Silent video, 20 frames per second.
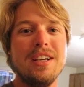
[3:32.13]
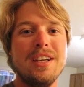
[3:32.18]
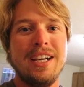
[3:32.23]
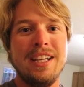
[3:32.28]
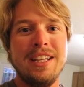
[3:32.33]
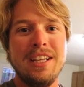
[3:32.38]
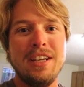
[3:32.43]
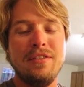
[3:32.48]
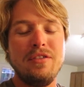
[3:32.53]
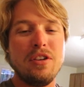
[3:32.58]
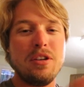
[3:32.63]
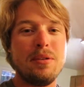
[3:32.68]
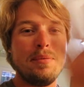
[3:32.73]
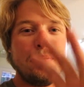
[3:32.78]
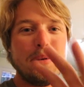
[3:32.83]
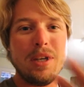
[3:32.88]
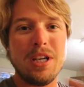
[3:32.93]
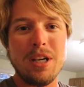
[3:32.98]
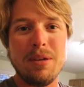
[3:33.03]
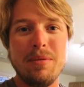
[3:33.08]
And then if you
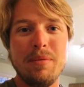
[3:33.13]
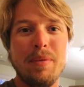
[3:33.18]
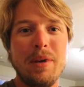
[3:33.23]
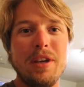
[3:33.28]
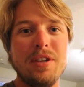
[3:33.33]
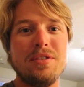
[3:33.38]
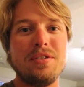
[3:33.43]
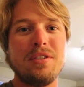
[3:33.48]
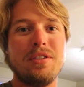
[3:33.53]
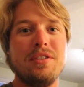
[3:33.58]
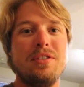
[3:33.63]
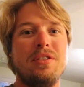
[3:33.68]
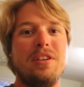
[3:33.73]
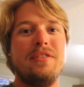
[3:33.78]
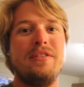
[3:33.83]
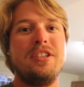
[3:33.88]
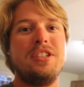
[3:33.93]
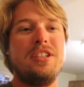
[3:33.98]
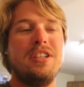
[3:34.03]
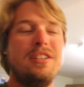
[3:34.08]
become a Patreon, you'll
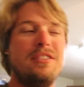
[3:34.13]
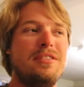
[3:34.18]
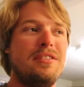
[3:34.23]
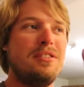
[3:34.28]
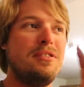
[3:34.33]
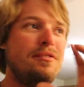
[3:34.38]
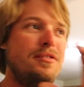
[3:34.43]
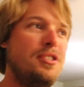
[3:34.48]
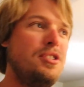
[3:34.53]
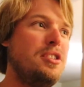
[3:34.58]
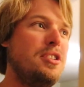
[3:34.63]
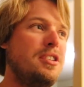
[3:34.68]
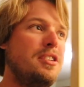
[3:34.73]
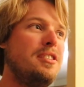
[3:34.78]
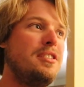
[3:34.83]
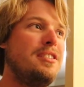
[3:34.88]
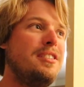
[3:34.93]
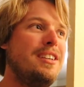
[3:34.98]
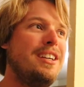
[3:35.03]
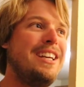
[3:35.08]
have a chance to go fishing.
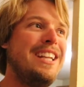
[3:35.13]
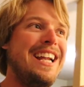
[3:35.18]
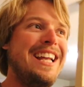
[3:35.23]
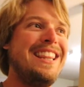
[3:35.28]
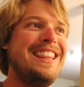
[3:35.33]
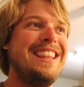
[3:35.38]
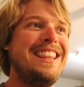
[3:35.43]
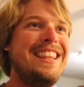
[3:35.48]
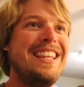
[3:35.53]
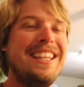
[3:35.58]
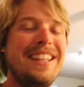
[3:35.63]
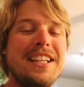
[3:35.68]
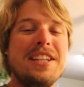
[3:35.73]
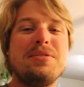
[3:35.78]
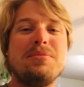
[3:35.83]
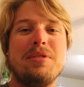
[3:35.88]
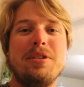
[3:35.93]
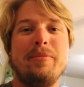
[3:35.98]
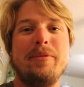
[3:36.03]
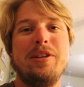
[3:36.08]
And I think
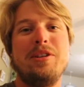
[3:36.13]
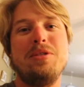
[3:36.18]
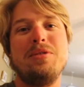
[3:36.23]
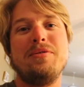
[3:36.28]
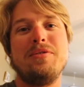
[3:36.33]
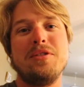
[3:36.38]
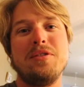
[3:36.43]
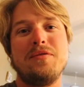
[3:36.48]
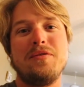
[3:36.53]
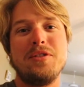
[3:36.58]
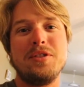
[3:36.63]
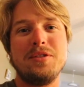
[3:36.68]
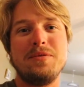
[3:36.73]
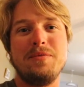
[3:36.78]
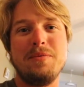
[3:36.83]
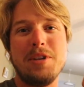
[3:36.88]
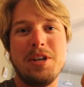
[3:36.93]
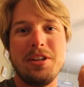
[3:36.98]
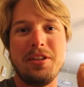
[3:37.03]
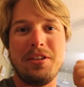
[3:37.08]
that's what I'm going to do for the first
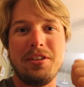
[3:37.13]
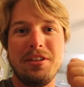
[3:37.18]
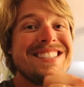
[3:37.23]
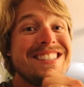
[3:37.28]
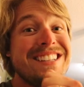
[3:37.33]
month.